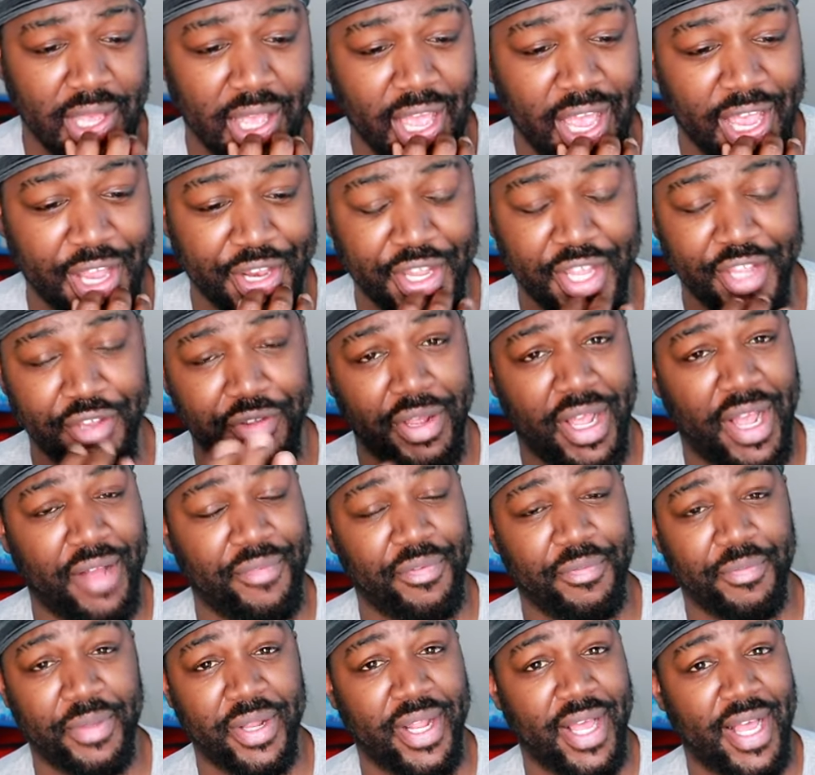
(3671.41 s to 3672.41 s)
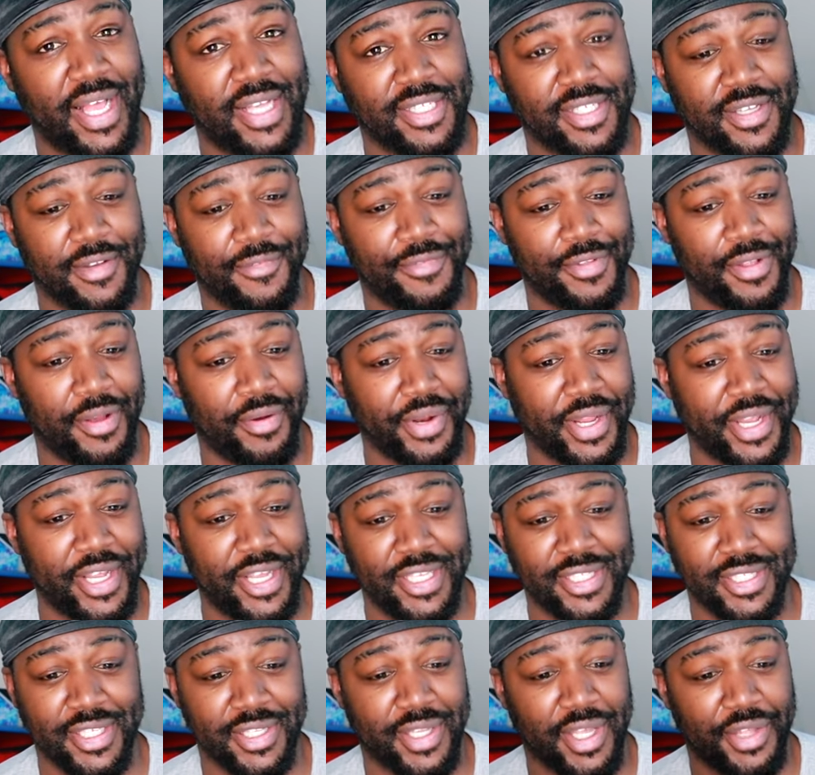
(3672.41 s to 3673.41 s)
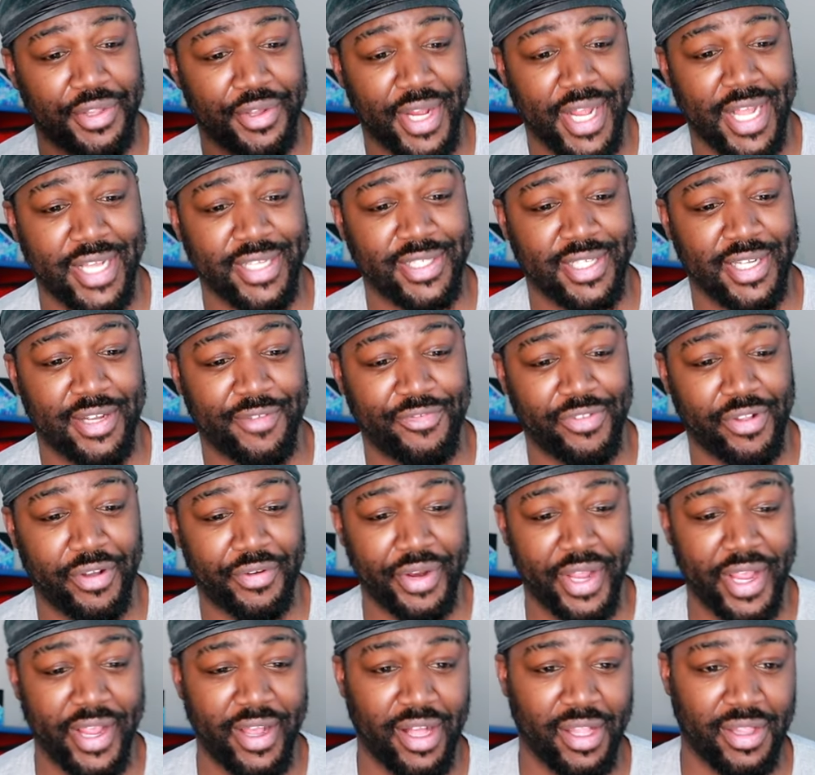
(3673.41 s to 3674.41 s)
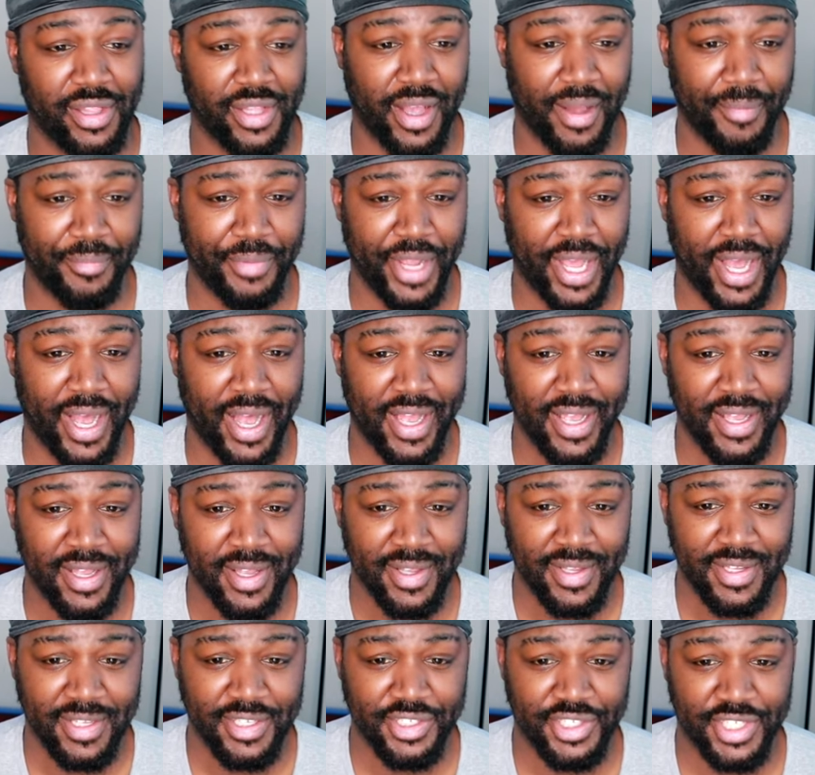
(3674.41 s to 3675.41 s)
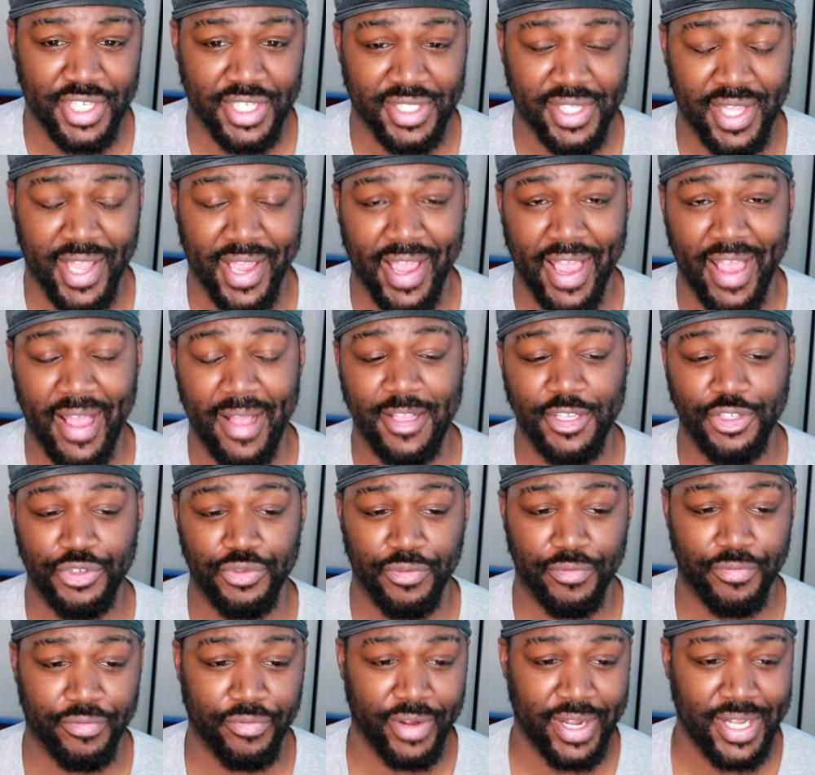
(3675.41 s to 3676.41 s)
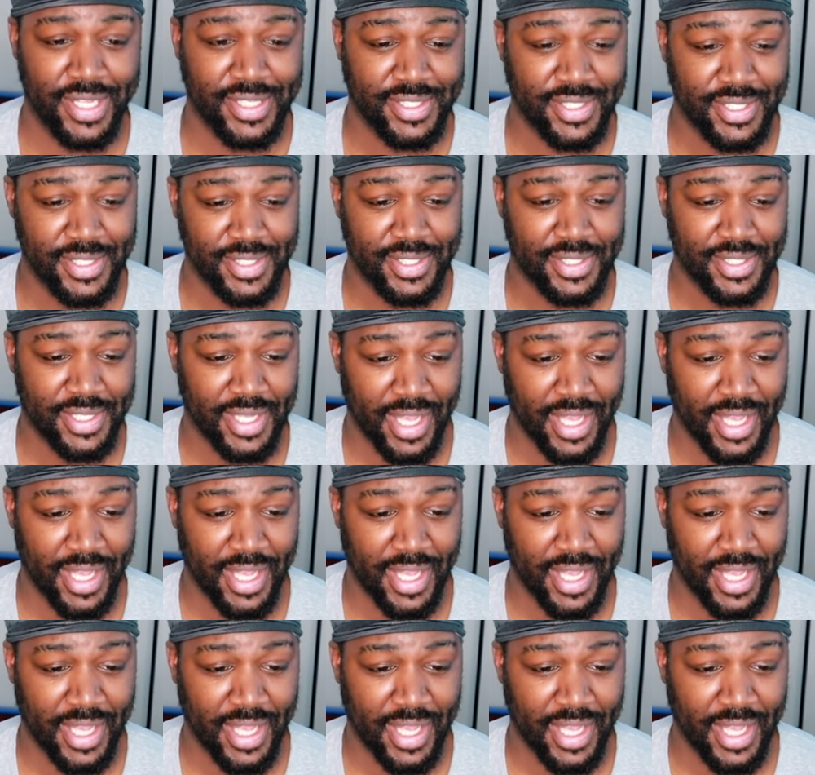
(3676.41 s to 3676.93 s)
And then you have him in Escaflowne. He's another Escaflowne alumni, just like Andrew Francis.